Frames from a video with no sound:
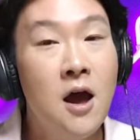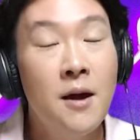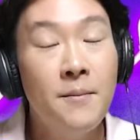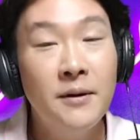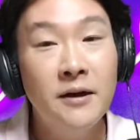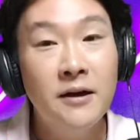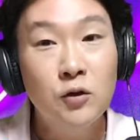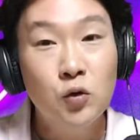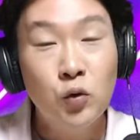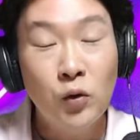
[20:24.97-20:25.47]

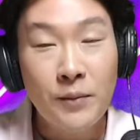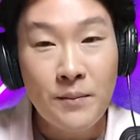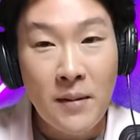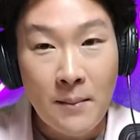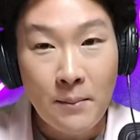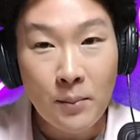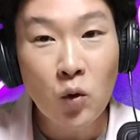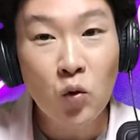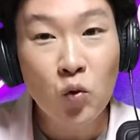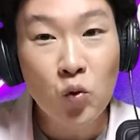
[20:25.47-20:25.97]
Because
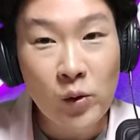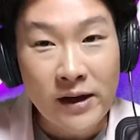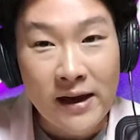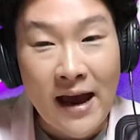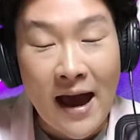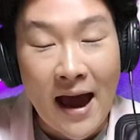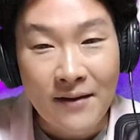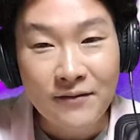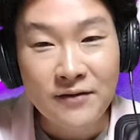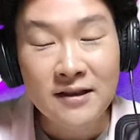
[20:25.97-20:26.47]
remember, we
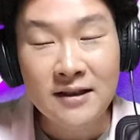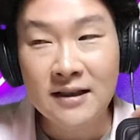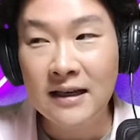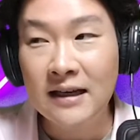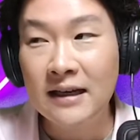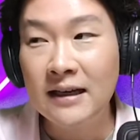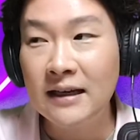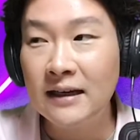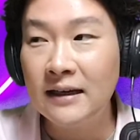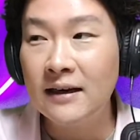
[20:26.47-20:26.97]
have
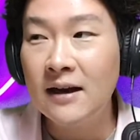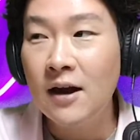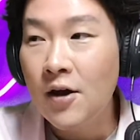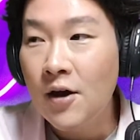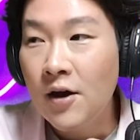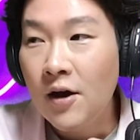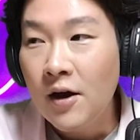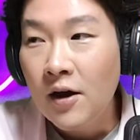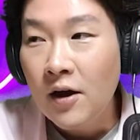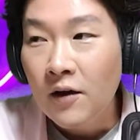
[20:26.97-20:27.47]
seen
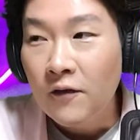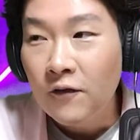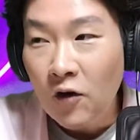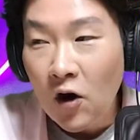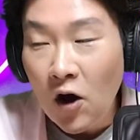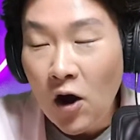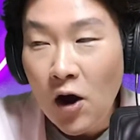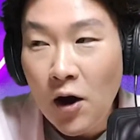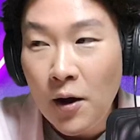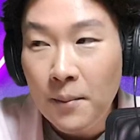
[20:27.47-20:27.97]

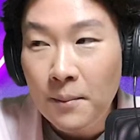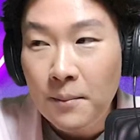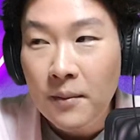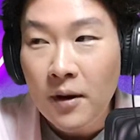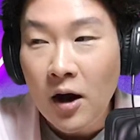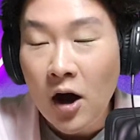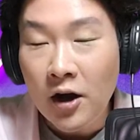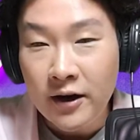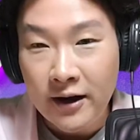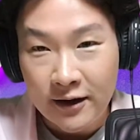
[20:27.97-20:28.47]
from
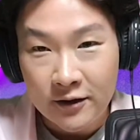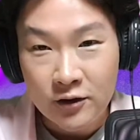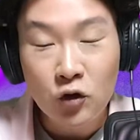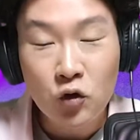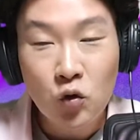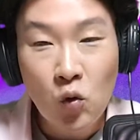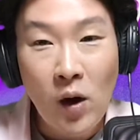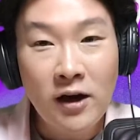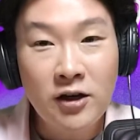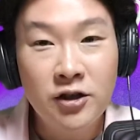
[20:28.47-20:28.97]
unanswered
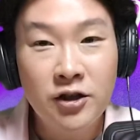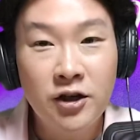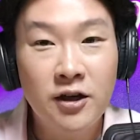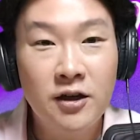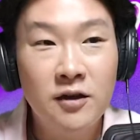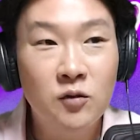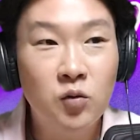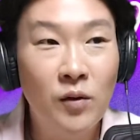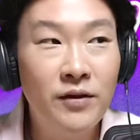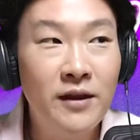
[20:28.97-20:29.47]

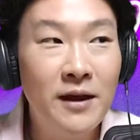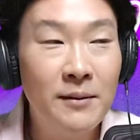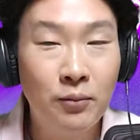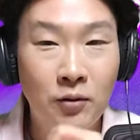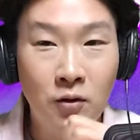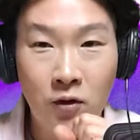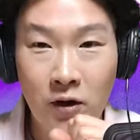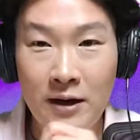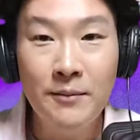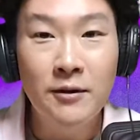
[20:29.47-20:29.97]
questions when they
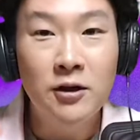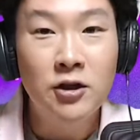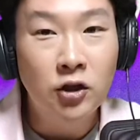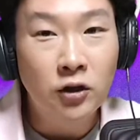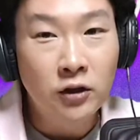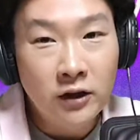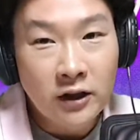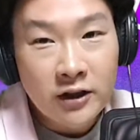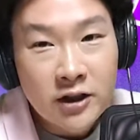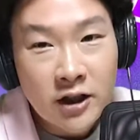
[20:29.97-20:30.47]

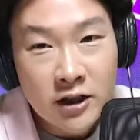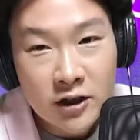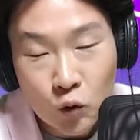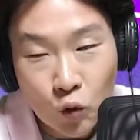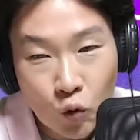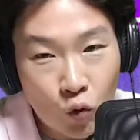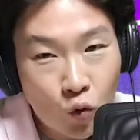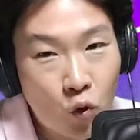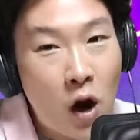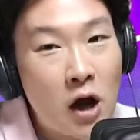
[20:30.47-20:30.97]
prematurely just
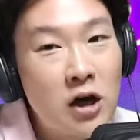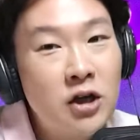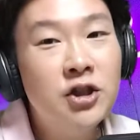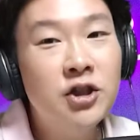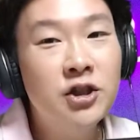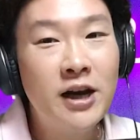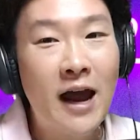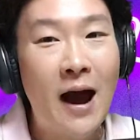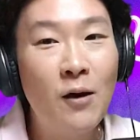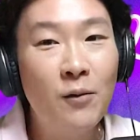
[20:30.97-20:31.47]

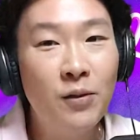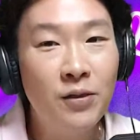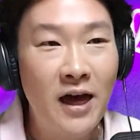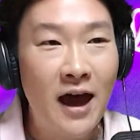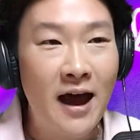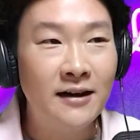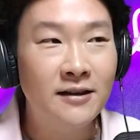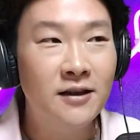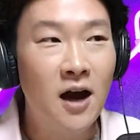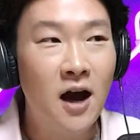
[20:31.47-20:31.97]
rushed out
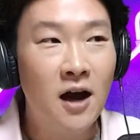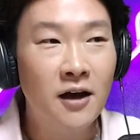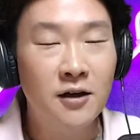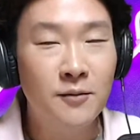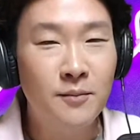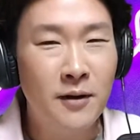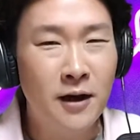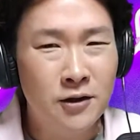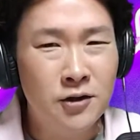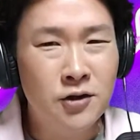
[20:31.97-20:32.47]
that
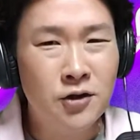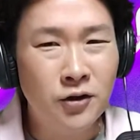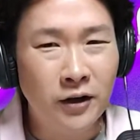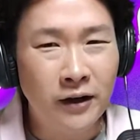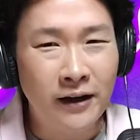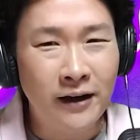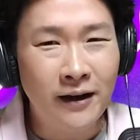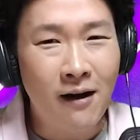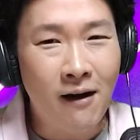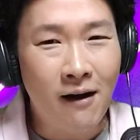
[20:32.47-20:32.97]

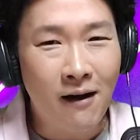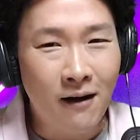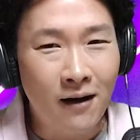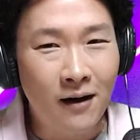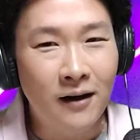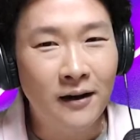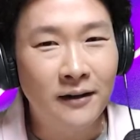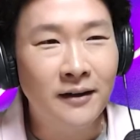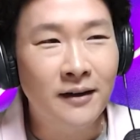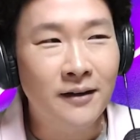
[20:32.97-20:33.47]
documentary
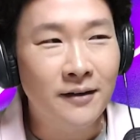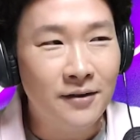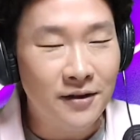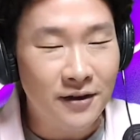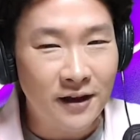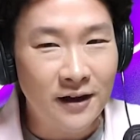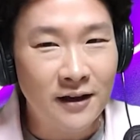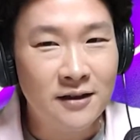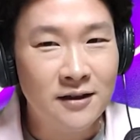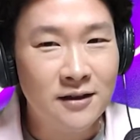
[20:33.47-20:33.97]
on
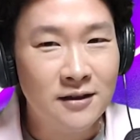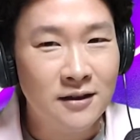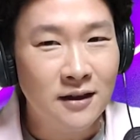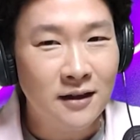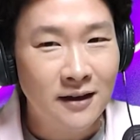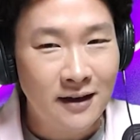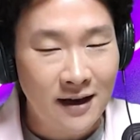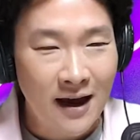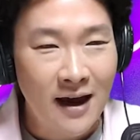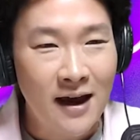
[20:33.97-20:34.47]
this
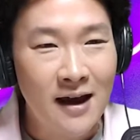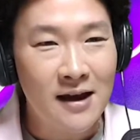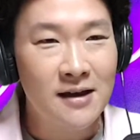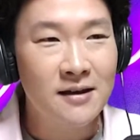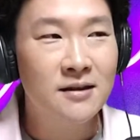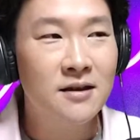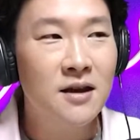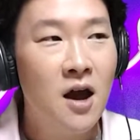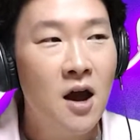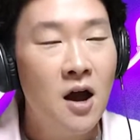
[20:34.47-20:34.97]

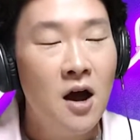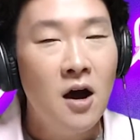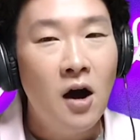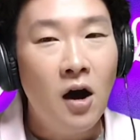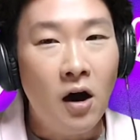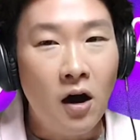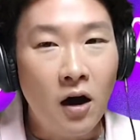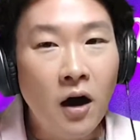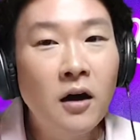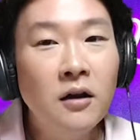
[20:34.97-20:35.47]
case,
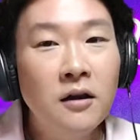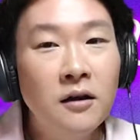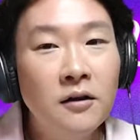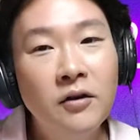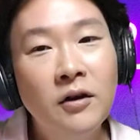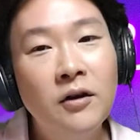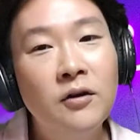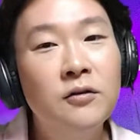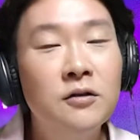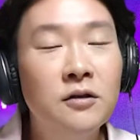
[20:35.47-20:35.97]
all of
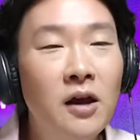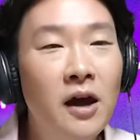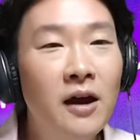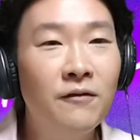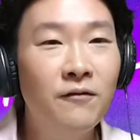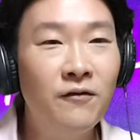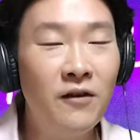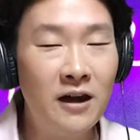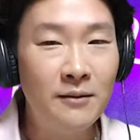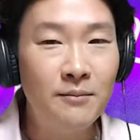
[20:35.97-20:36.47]
those like
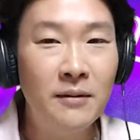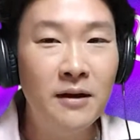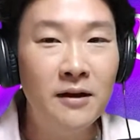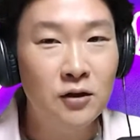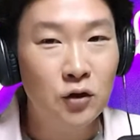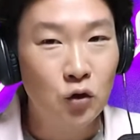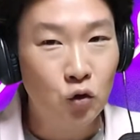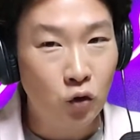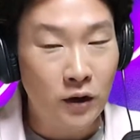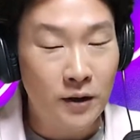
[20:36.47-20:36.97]
famous
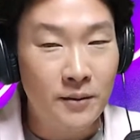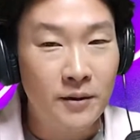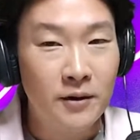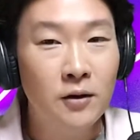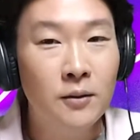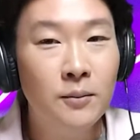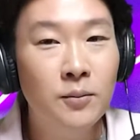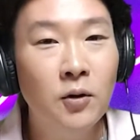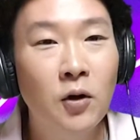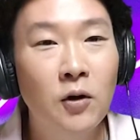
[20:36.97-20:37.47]

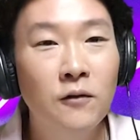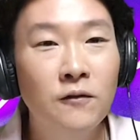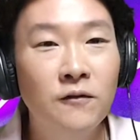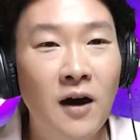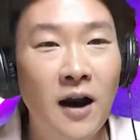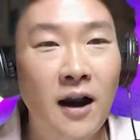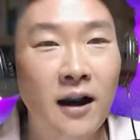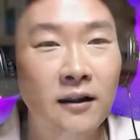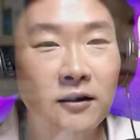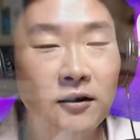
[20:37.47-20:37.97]
criminal
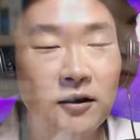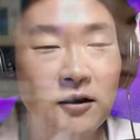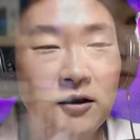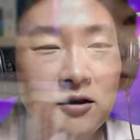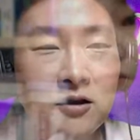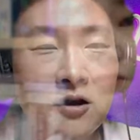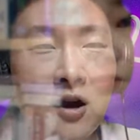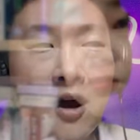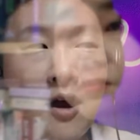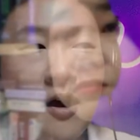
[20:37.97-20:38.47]

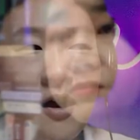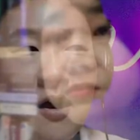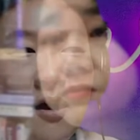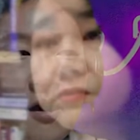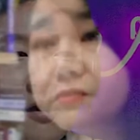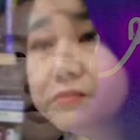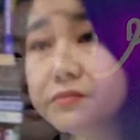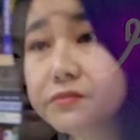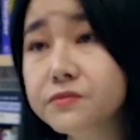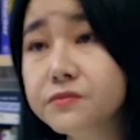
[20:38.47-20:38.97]
profilers
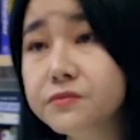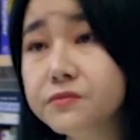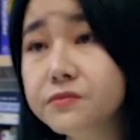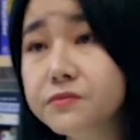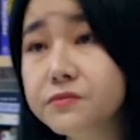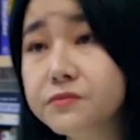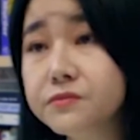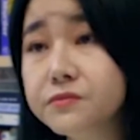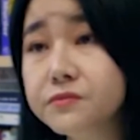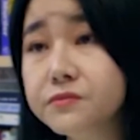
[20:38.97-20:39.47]
say
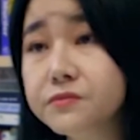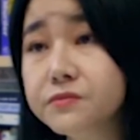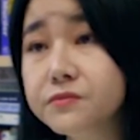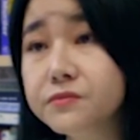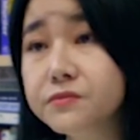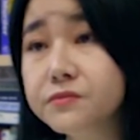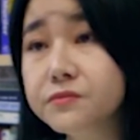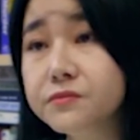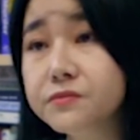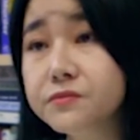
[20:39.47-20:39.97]
like, there's
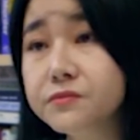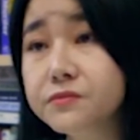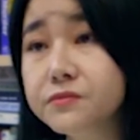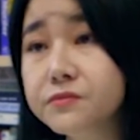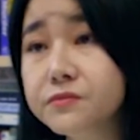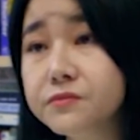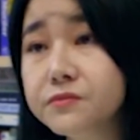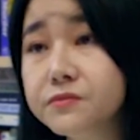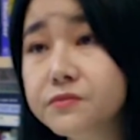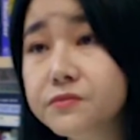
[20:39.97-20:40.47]
no
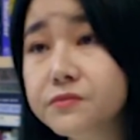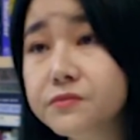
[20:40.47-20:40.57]
evidence.